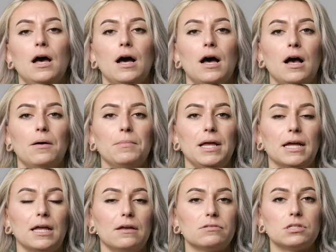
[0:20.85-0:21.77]

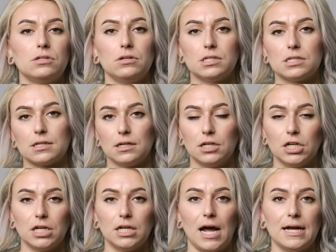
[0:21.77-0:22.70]
It gives students a
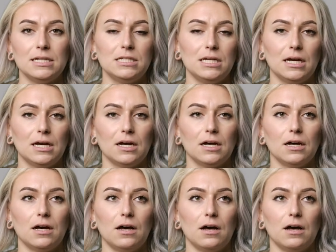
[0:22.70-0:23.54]
good idea